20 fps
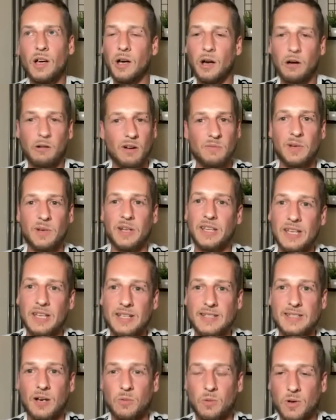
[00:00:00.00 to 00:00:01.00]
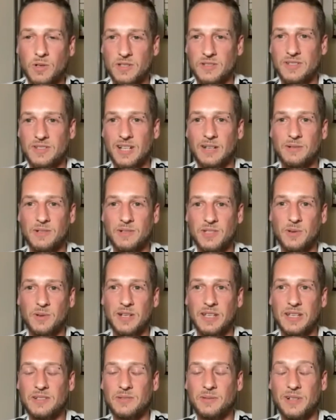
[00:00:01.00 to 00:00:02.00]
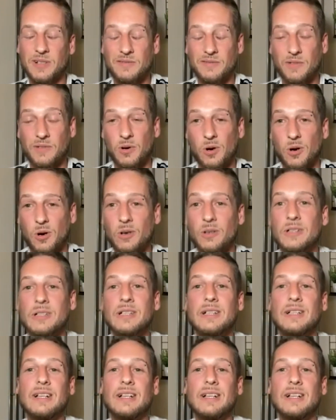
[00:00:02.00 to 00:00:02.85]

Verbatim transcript: however many years that was until I was 28, 24.